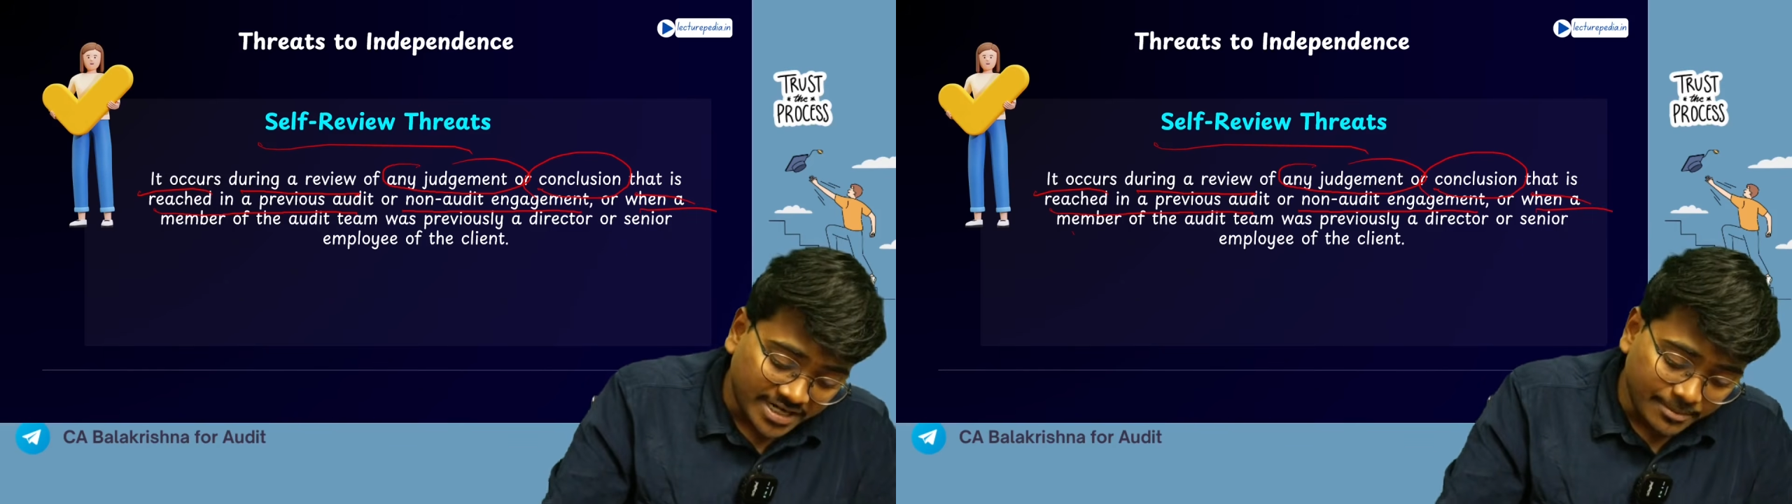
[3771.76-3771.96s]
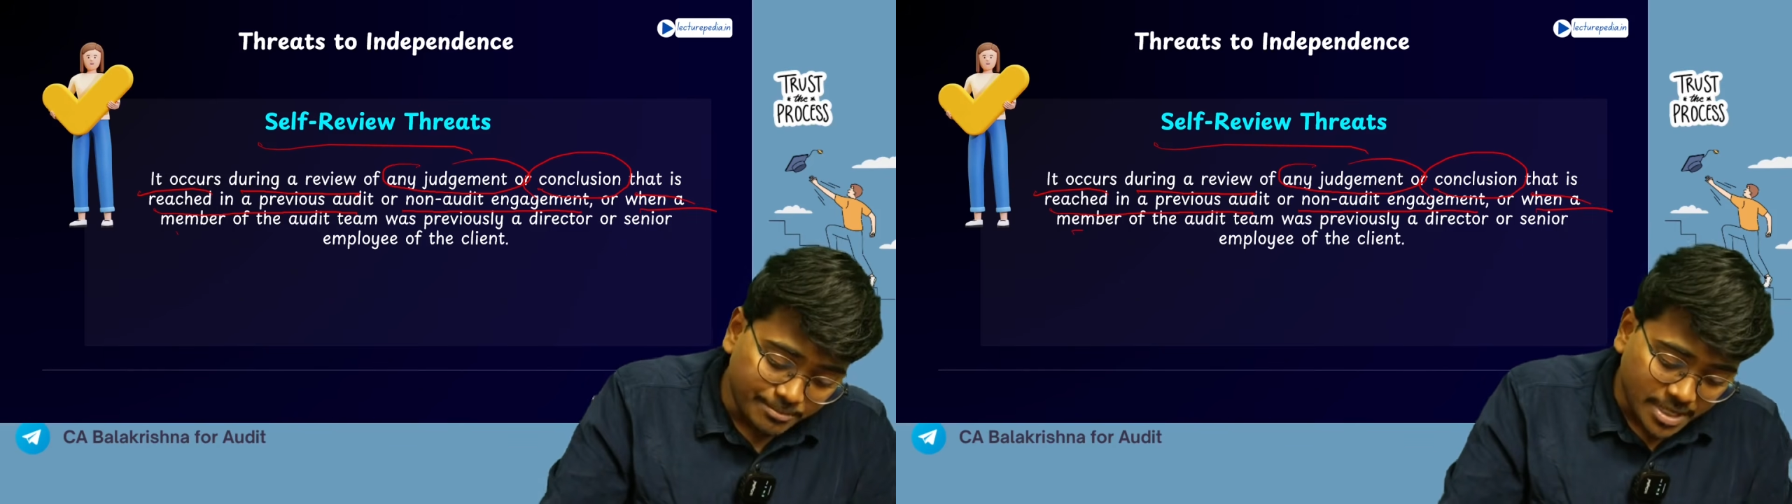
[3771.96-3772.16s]

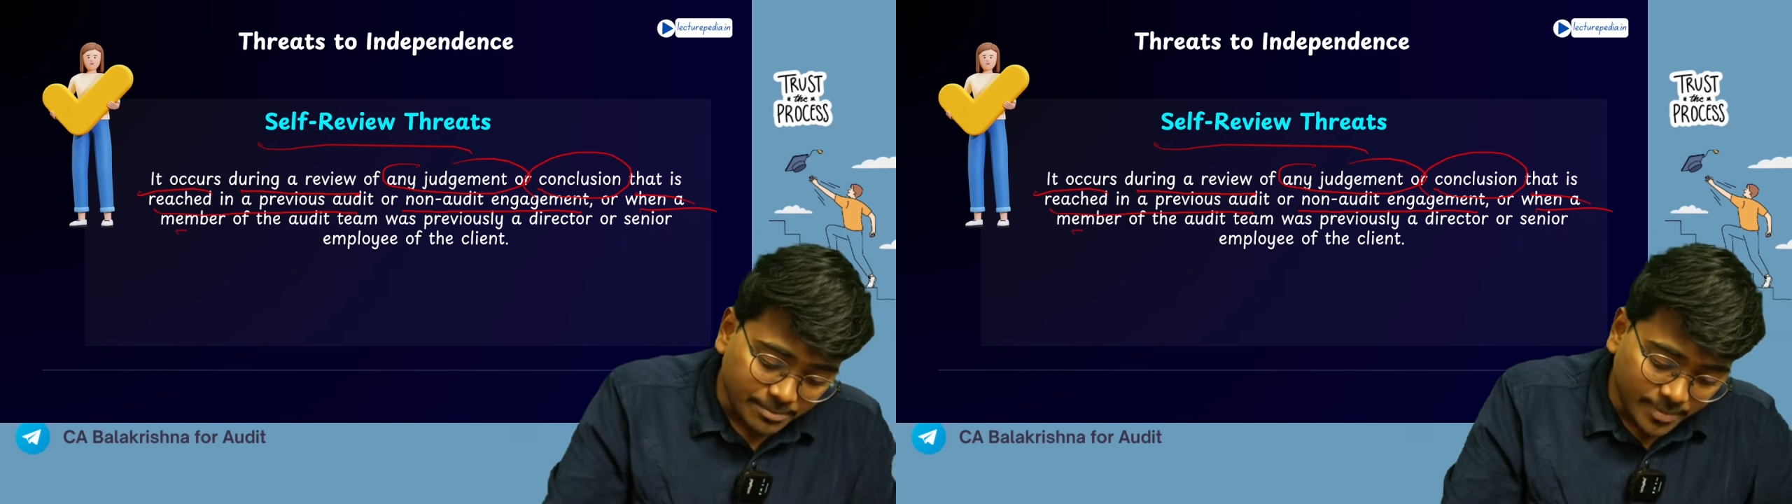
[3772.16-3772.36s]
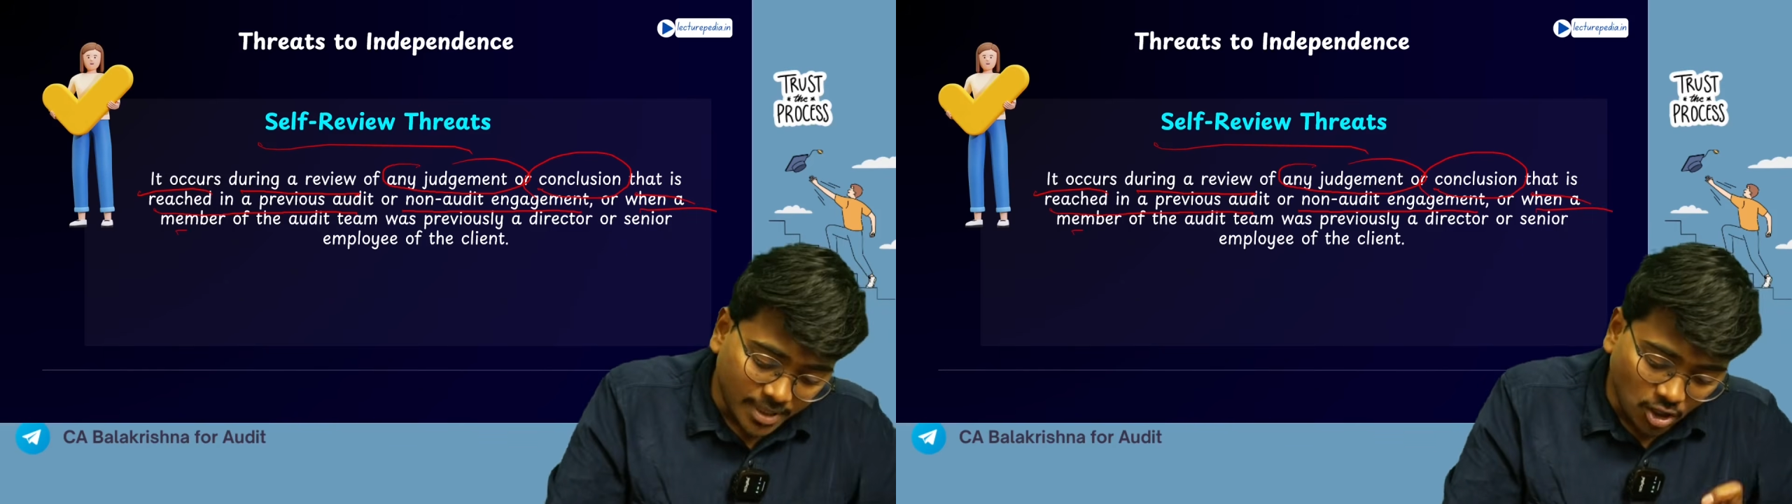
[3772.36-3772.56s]
a
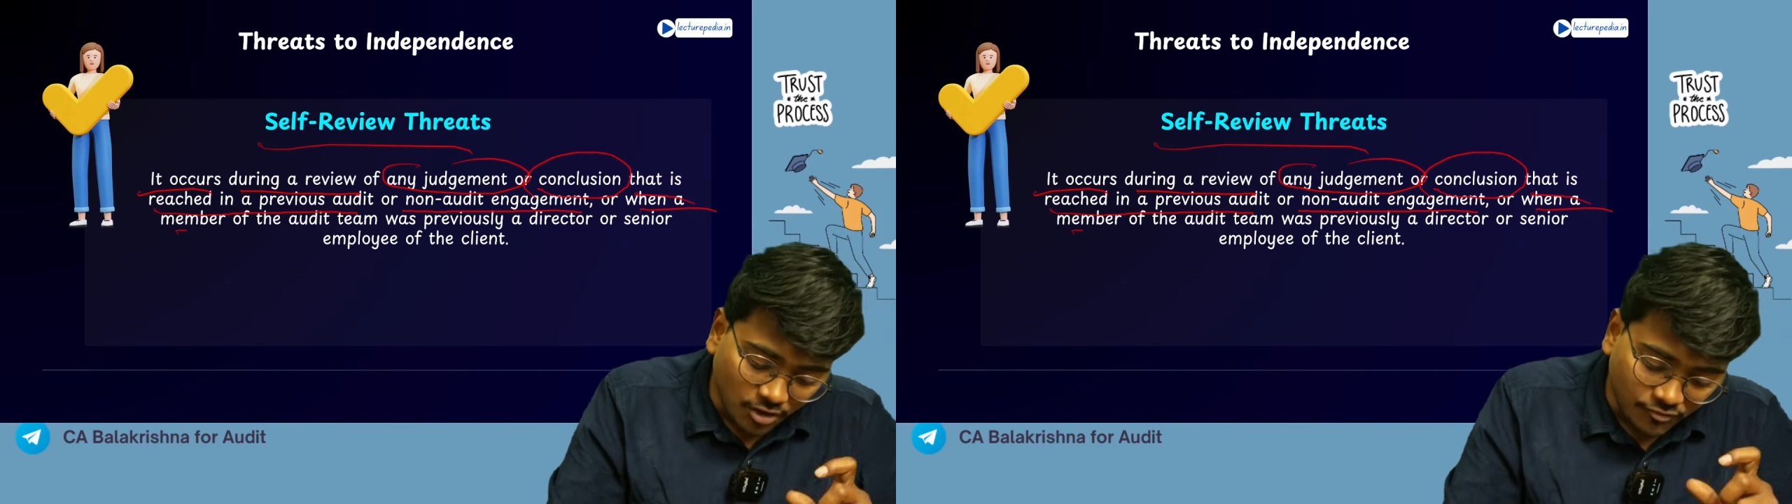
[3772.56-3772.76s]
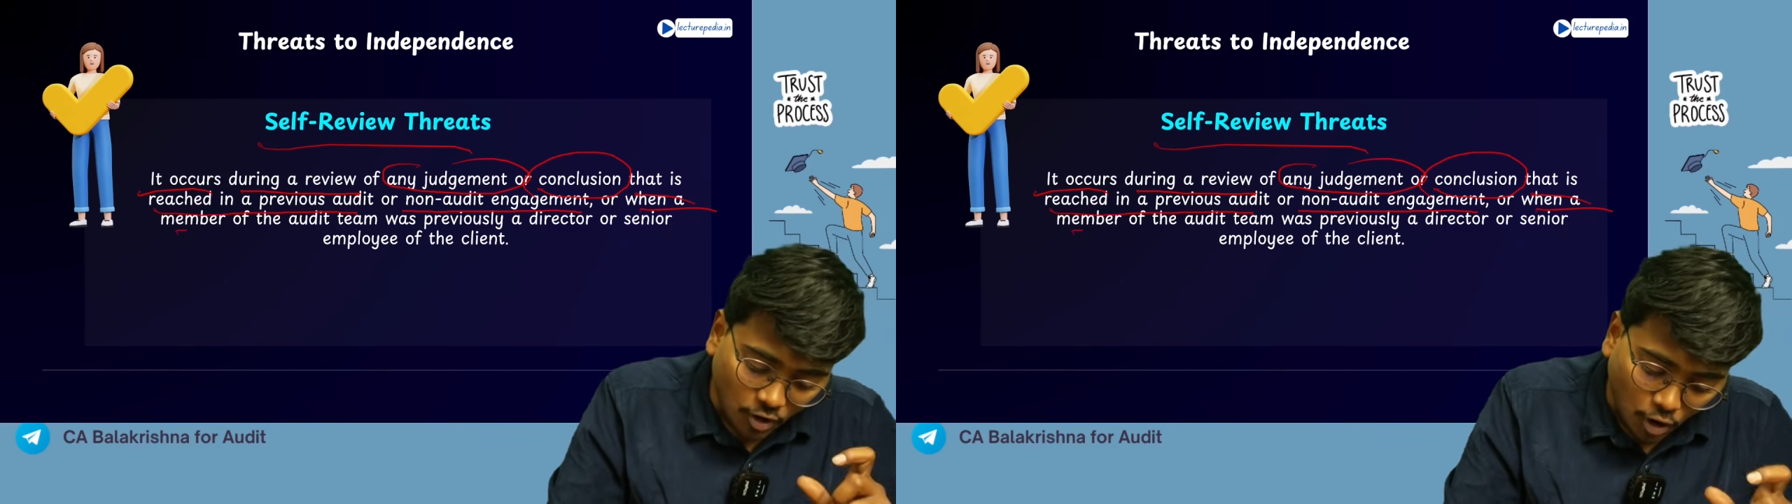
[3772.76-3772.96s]
member of
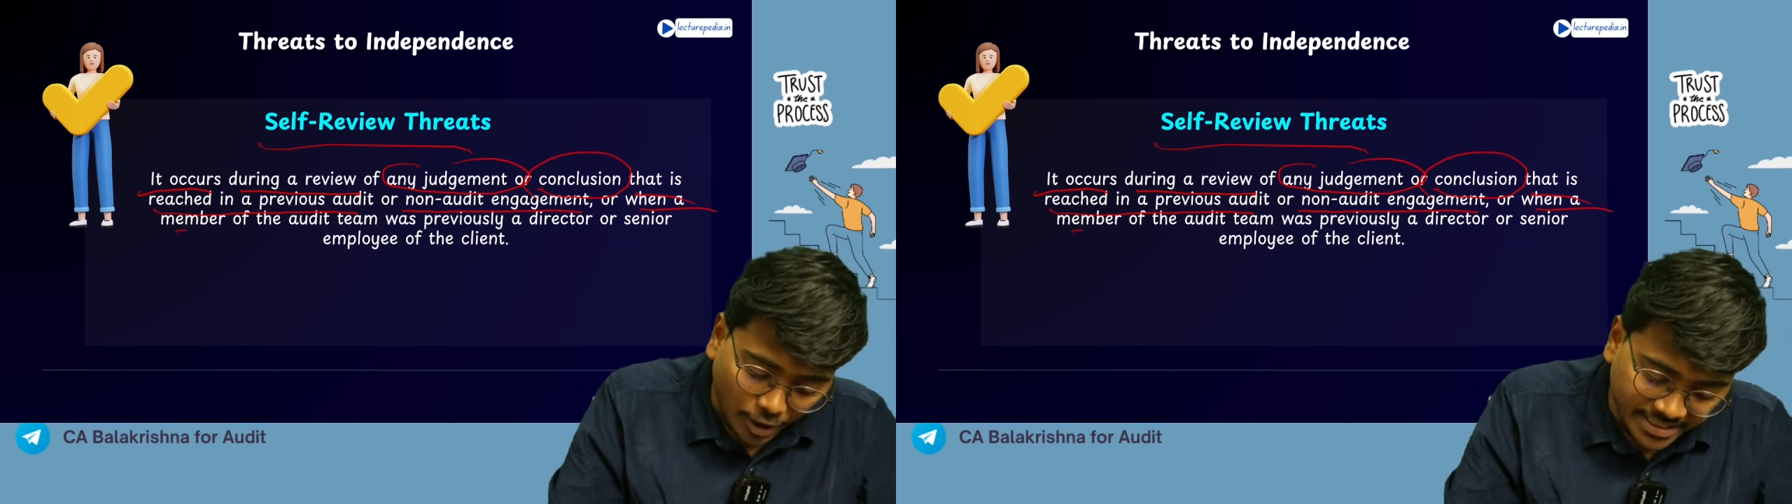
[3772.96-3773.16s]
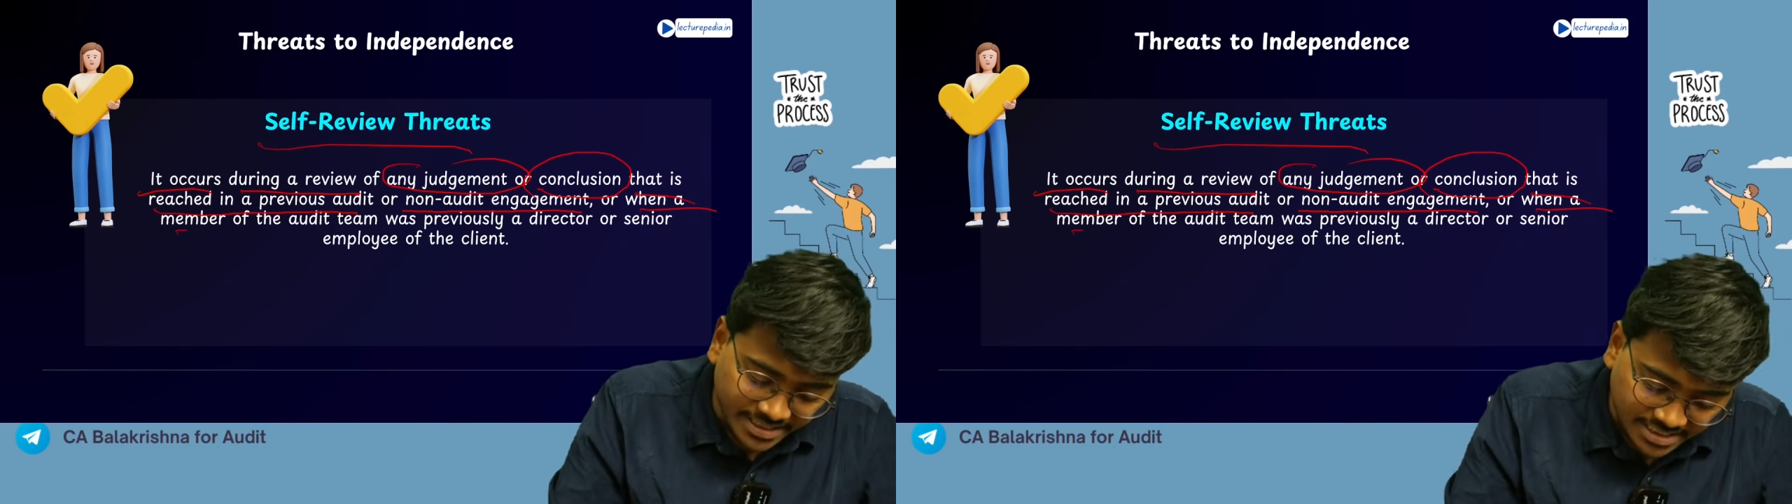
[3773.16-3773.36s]

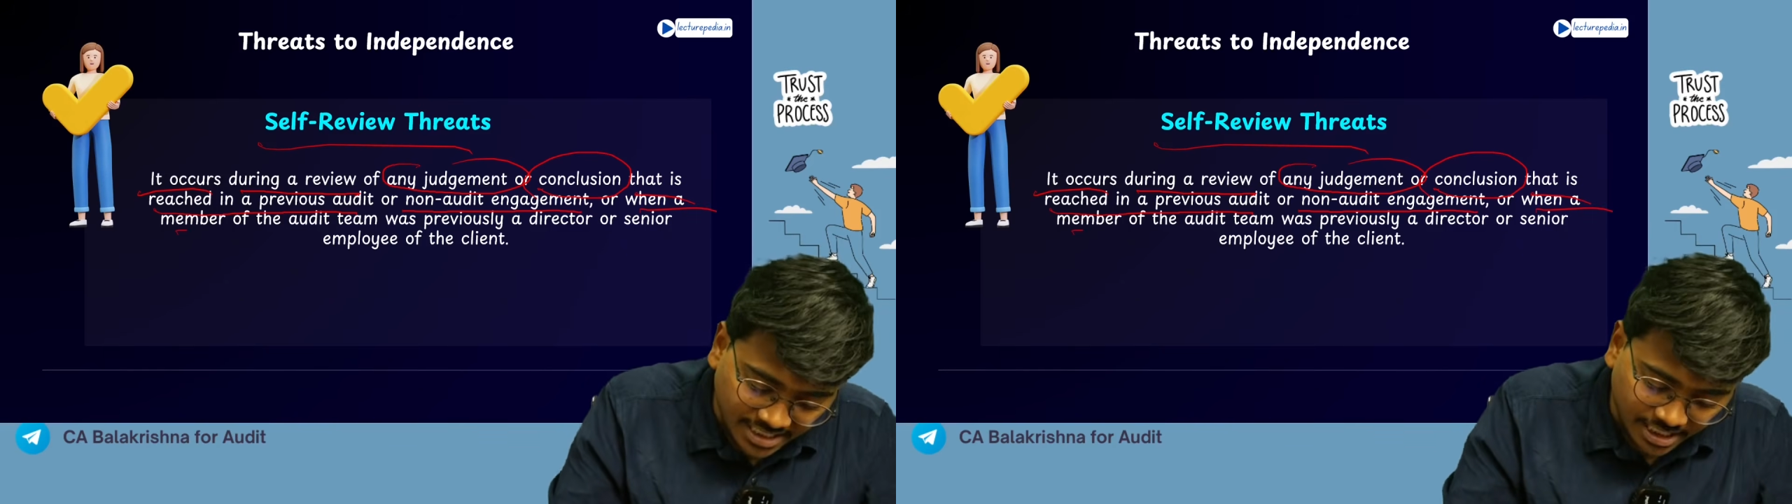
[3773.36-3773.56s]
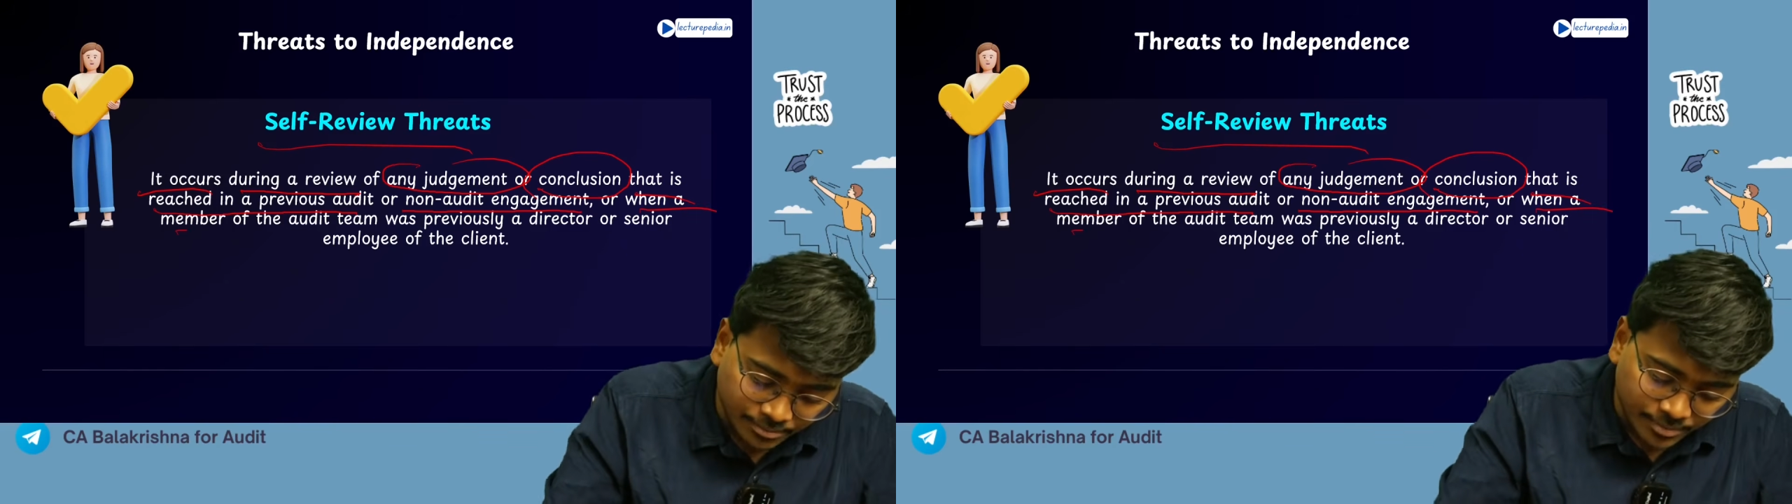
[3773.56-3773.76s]
audit
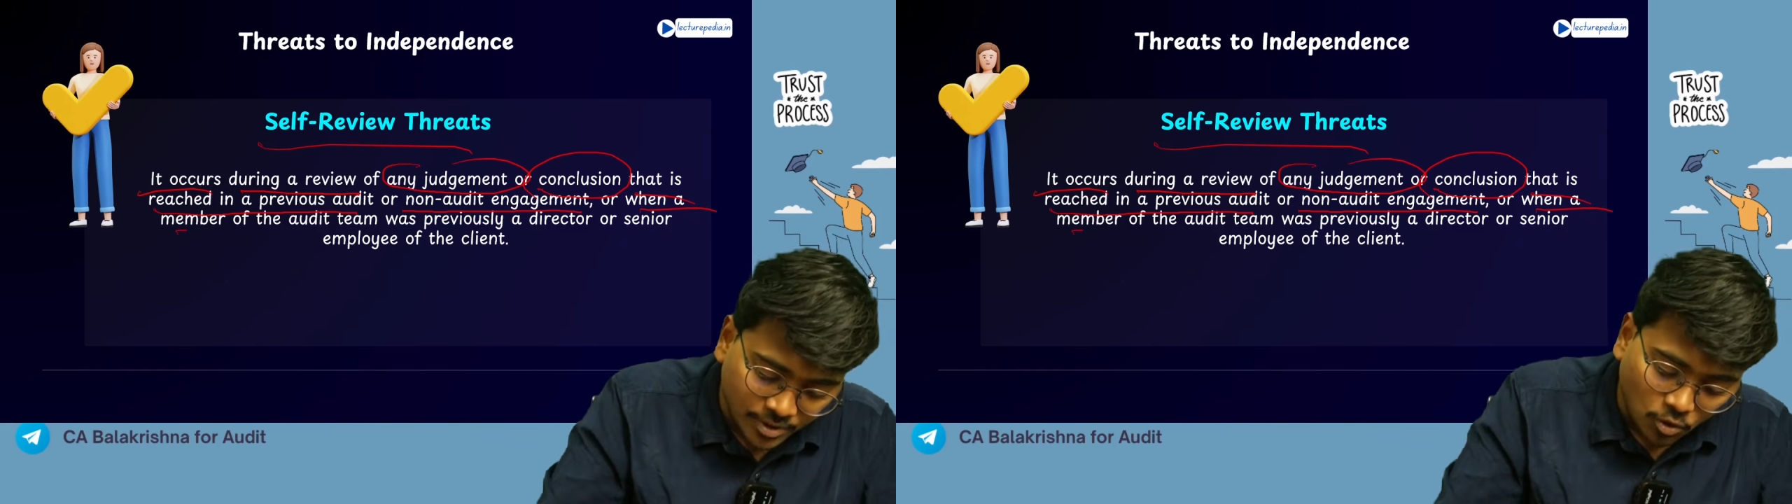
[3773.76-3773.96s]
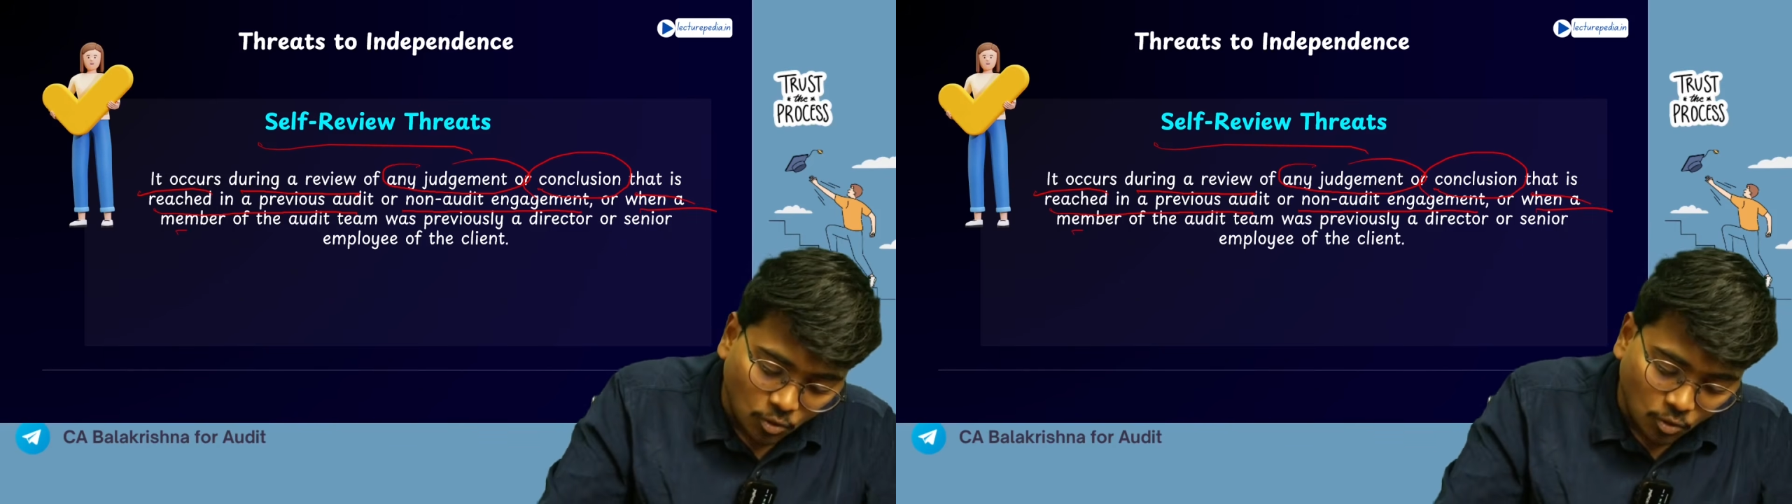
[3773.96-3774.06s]
team